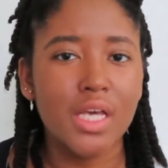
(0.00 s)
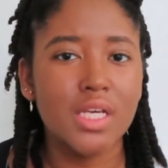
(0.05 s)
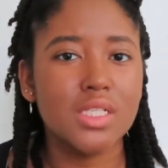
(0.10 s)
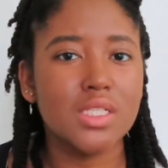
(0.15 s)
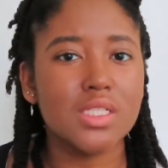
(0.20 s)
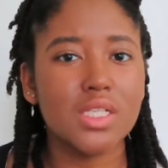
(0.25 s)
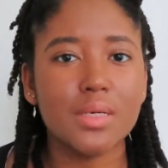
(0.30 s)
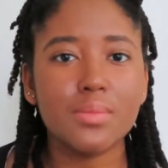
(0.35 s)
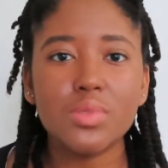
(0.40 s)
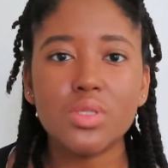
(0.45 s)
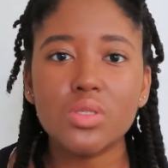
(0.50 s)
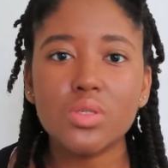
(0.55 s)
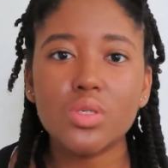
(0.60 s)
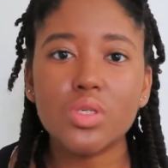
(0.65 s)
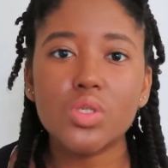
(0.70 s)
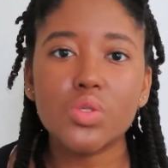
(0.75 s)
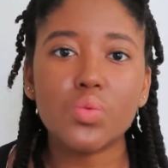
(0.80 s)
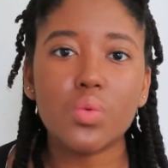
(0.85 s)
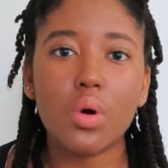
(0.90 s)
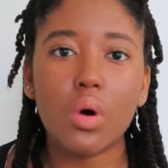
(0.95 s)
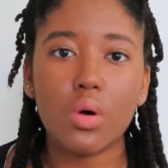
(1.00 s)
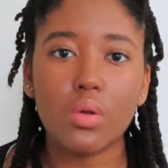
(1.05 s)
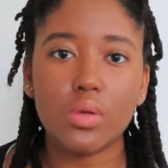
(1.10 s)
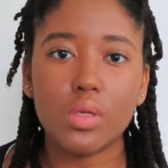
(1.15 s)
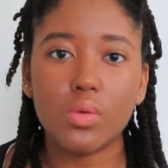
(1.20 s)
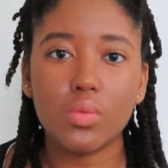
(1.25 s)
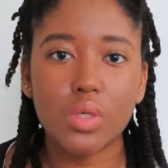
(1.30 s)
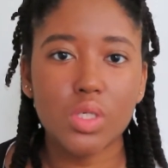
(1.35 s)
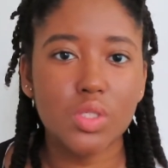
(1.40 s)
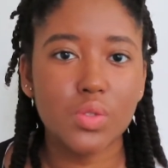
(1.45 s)
Some students will
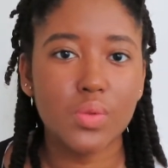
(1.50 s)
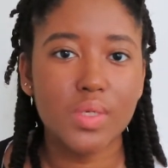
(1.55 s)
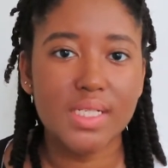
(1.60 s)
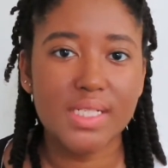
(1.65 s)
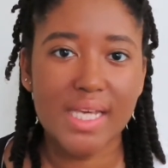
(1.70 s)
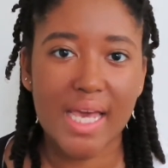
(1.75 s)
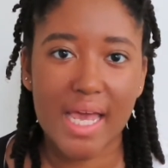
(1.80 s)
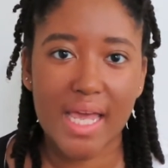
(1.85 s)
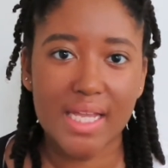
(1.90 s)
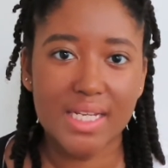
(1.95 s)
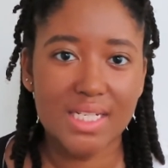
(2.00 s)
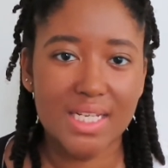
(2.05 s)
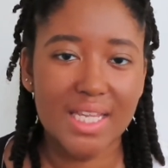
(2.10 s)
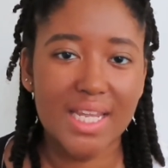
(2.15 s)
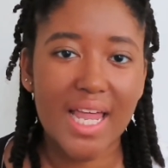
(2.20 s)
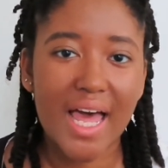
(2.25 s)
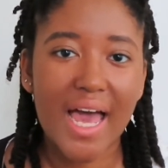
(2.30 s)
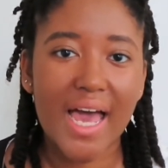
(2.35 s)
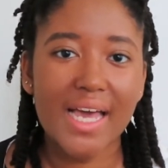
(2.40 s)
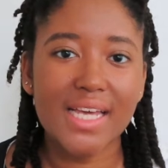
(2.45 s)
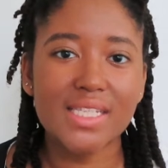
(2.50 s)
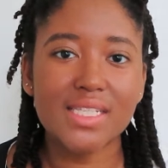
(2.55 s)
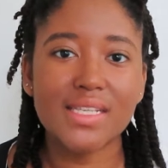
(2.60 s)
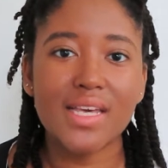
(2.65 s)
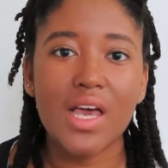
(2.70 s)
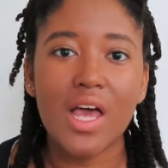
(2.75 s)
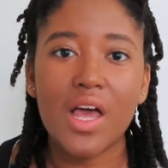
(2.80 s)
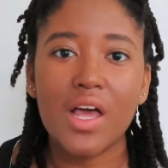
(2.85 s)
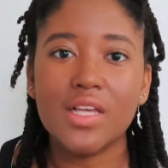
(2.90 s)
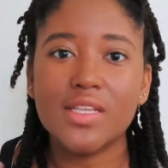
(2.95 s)
only want to attend class,
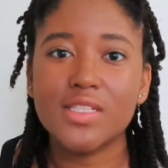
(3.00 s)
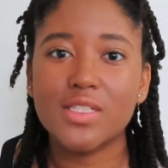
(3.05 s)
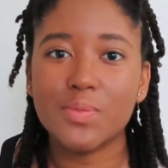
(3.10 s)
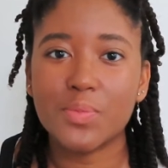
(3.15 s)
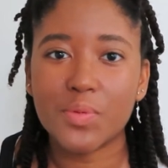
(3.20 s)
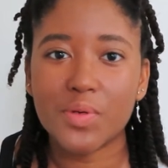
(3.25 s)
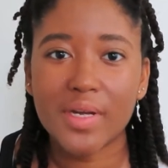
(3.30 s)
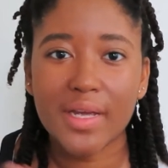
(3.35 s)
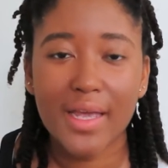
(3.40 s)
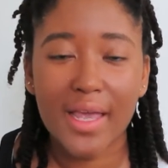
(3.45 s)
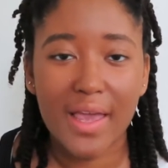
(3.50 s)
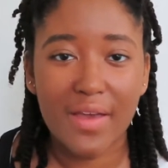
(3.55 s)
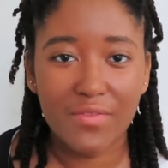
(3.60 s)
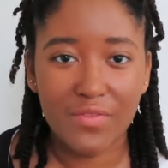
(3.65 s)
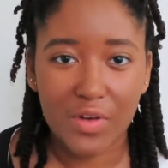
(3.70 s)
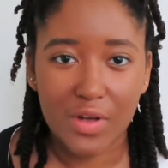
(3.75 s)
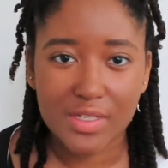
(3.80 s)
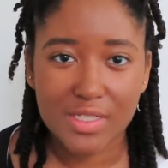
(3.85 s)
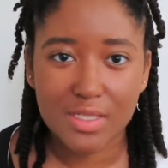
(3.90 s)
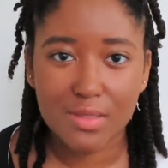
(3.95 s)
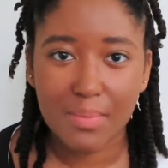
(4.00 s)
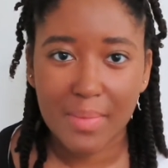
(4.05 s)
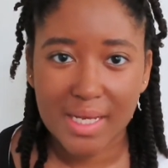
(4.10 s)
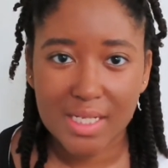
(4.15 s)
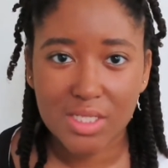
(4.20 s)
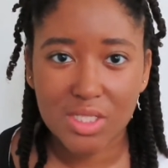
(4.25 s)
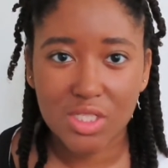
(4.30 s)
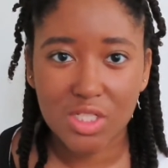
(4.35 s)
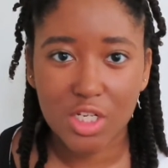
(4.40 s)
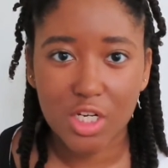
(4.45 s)
spring and fall
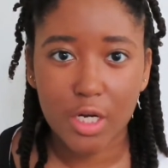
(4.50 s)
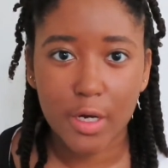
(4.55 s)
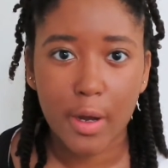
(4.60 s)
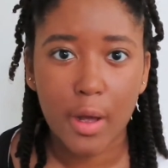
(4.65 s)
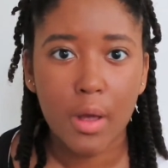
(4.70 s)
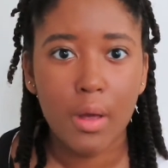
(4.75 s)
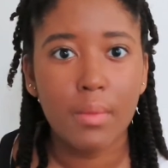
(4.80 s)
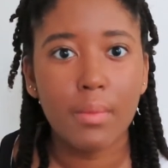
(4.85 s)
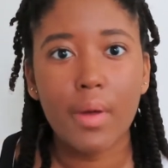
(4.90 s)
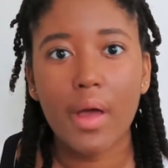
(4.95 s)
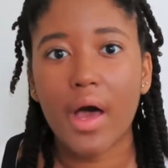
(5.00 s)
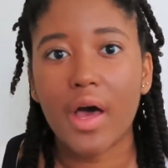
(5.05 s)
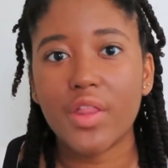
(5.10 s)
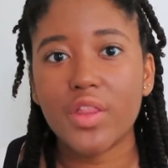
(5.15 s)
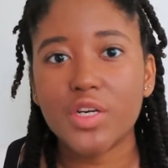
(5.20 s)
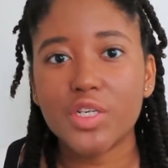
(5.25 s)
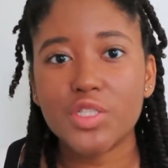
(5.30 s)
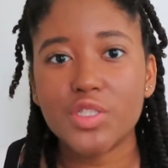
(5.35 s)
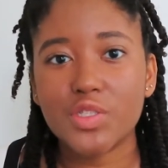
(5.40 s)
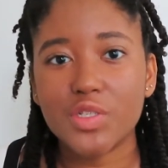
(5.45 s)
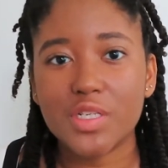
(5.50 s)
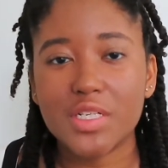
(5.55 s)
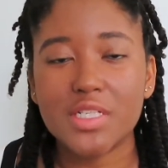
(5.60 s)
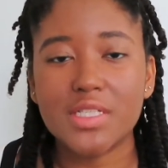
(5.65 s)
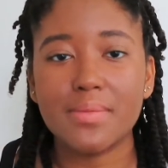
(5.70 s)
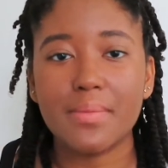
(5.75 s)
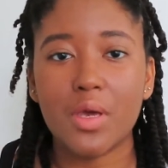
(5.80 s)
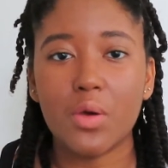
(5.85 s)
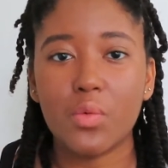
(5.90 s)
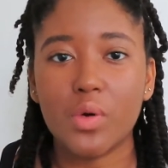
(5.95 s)
semester. Other
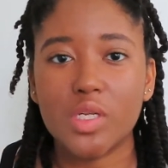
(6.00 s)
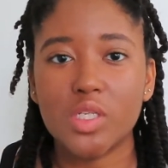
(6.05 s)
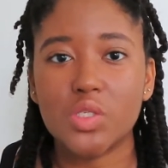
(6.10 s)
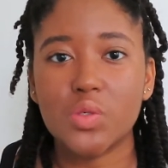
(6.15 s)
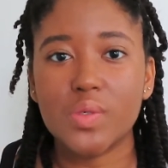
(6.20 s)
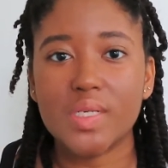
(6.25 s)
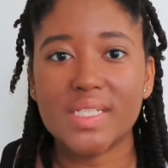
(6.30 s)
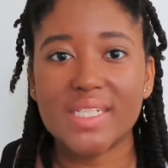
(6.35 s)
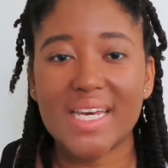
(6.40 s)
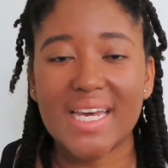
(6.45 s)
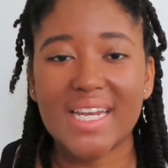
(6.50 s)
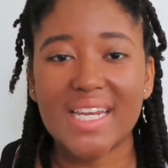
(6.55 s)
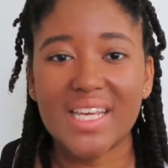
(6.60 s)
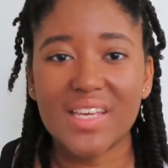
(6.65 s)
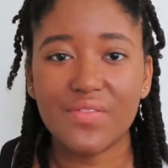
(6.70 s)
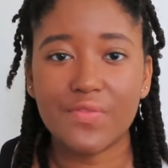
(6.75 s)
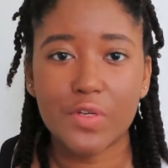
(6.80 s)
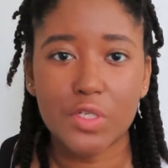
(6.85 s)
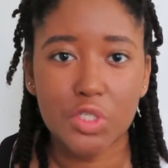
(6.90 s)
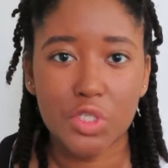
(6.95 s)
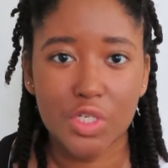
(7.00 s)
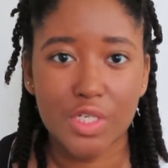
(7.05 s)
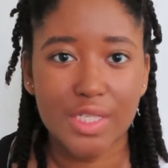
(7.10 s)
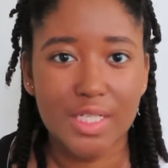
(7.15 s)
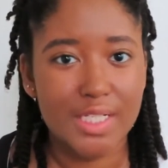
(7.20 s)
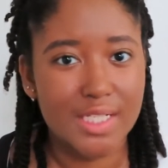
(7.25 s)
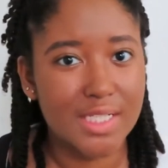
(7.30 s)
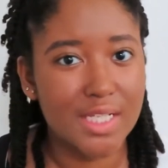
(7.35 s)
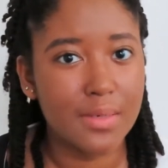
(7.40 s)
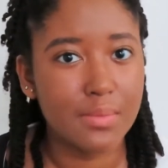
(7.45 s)
students may want to attend even during
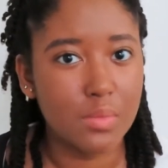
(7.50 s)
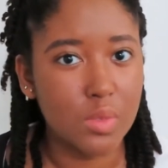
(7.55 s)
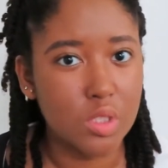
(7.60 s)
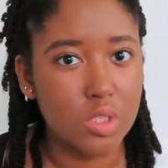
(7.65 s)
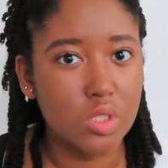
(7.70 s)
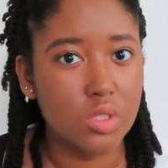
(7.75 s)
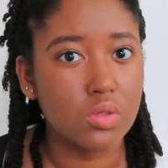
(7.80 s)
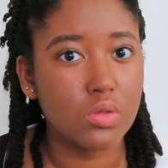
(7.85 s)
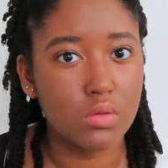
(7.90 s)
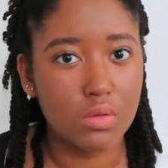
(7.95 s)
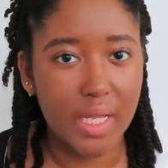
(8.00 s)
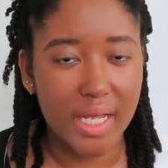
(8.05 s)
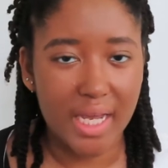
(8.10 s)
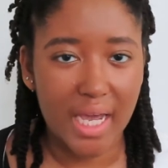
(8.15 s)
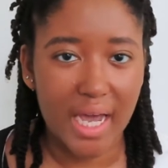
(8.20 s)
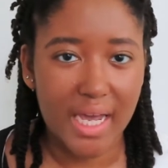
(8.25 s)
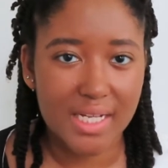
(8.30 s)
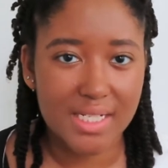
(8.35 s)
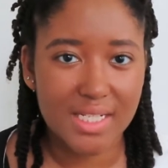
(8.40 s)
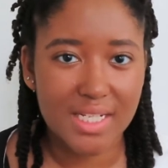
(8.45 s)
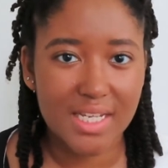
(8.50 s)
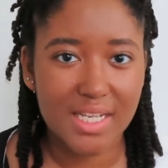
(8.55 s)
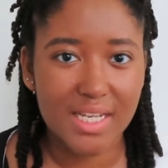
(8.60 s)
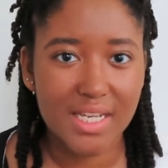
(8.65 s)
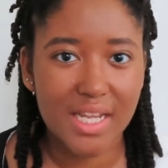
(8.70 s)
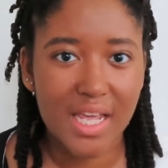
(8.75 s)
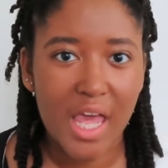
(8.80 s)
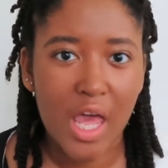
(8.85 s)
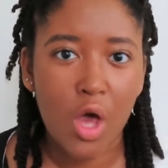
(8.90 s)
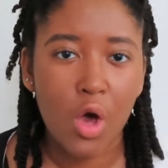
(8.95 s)
the summer too, like I did.